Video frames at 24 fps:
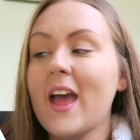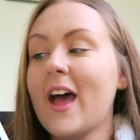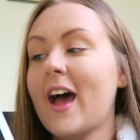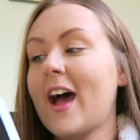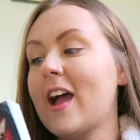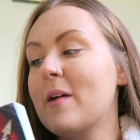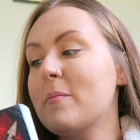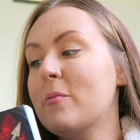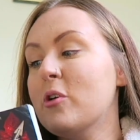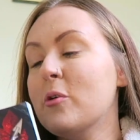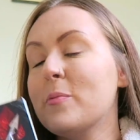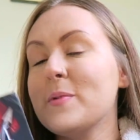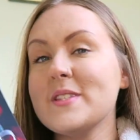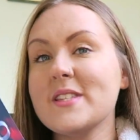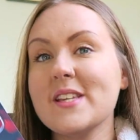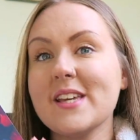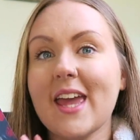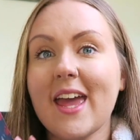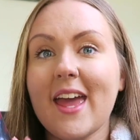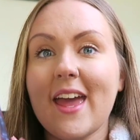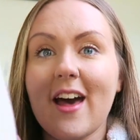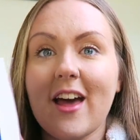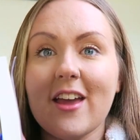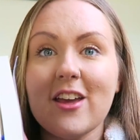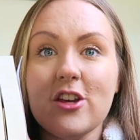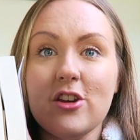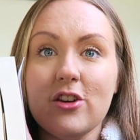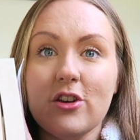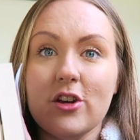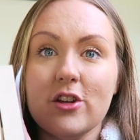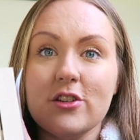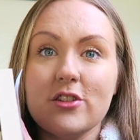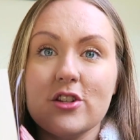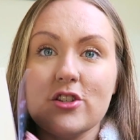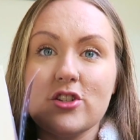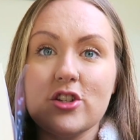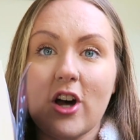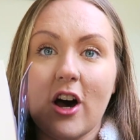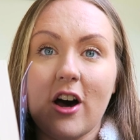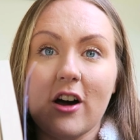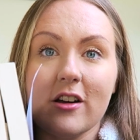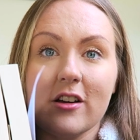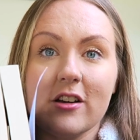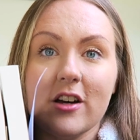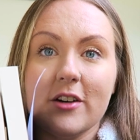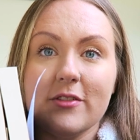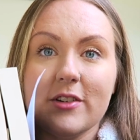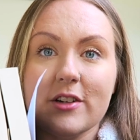I'm hoping to get a good
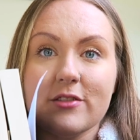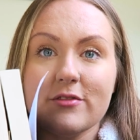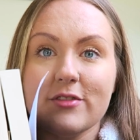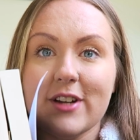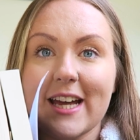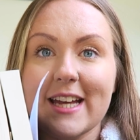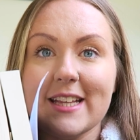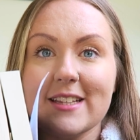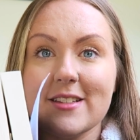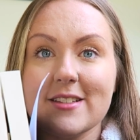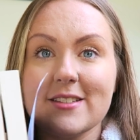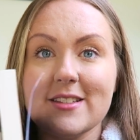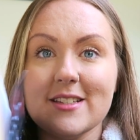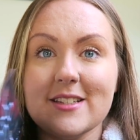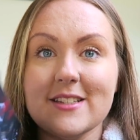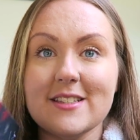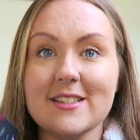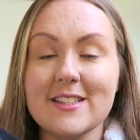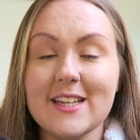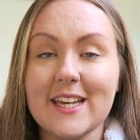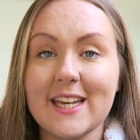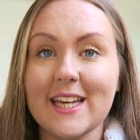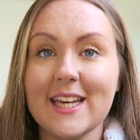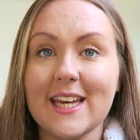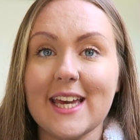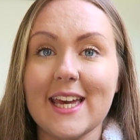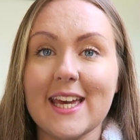chunk of it read today.